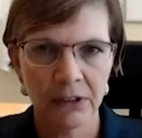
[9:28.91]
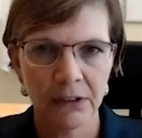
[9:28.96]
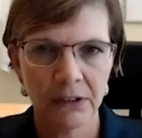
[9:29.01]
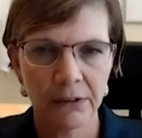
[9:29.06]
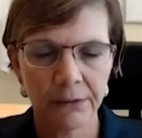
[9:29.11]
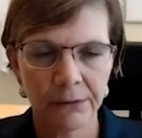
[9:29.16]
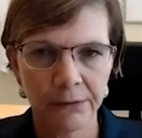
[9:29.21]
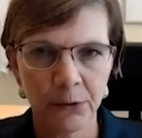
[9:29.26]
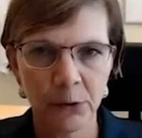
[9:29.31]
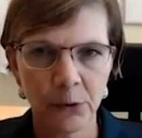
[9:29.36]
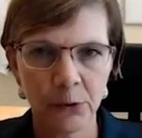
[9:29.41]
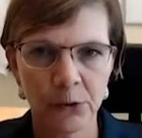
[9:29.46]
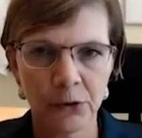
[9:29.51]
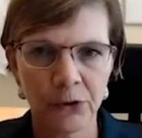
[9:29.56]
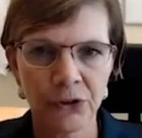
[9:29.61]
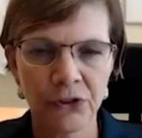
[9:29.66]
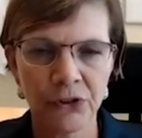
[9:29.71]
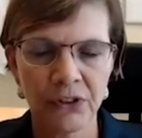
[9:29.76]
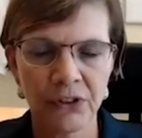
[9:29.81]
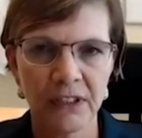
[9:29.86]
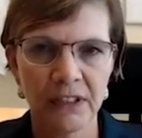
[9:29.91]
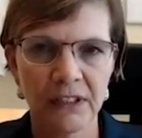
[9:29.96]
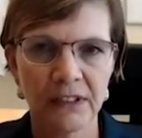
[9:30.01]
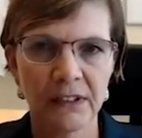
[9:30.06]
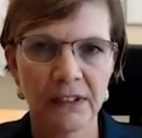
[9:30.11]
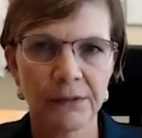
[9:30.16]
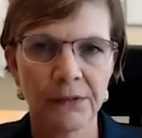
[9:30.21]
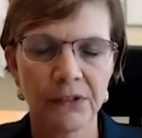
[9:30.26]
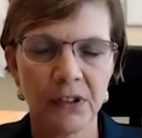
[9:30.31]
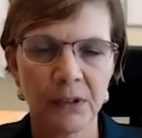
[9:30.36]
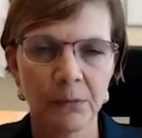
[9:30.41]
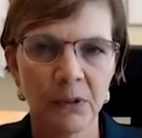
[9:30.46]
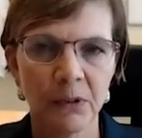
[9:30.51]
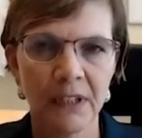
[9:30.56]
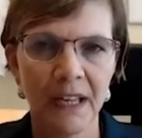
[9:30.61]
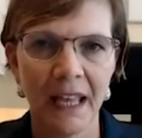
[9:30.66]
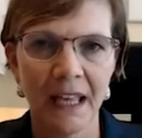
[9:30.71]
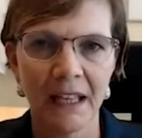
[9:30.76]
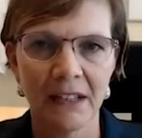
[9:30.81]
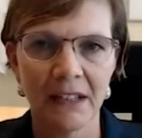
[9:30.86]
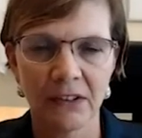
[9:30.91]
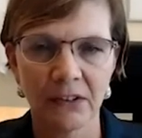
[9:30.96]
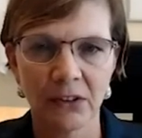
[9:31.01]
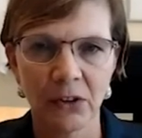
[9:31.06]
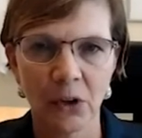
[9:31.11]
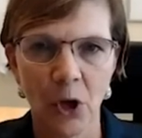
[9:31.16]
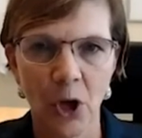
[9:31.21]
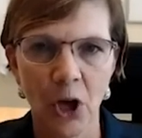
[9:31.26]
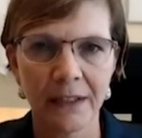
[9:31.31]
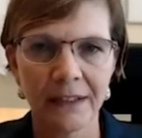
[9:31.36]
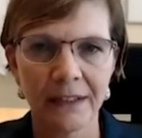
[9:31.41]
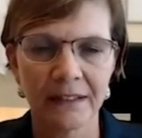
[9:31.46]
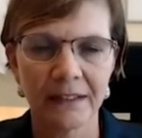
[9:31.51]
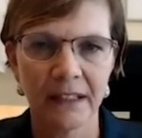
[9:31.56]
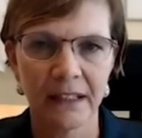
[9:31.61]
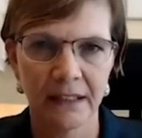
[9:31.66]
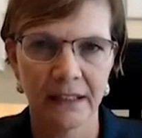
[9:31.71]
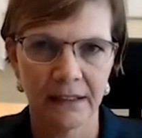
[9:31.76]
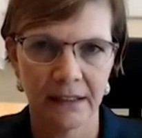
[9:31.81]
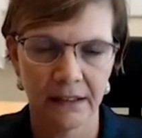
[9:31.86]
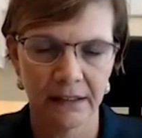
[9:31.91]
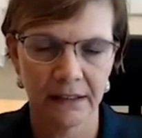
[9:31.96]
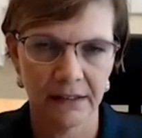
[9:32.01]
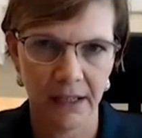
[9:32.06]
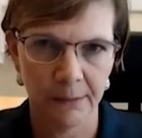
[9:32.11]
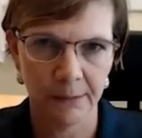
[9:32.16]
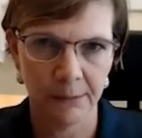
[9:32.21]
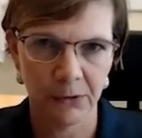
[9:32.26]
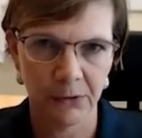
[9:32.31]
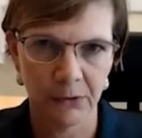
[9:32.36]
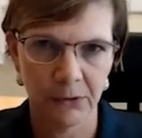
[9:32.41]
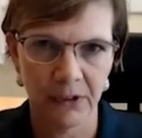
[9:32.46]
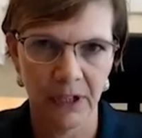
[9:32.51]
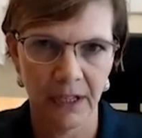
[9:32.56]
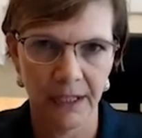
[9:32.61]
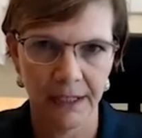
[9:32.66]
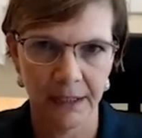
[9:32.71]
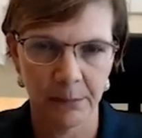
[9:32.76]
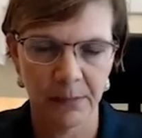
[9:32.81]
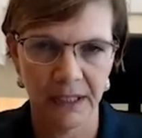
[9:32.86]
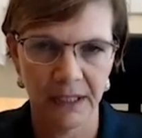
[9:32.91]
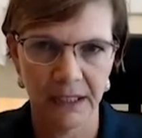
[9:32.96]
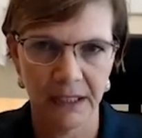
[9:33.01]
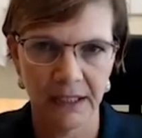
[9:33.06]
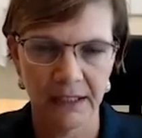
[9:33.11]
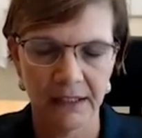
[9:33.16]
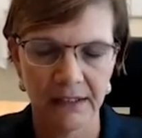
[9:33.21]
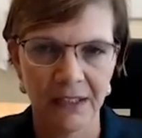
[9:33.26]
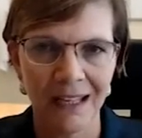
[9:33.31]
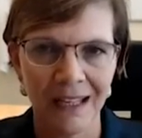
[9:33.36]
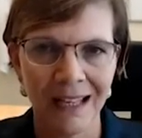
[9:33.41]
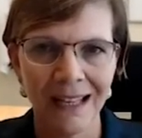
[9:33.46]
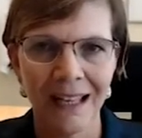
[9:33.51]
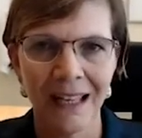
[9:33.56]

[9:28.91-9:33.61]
The first is if someone has long-standing type 2 diabetes,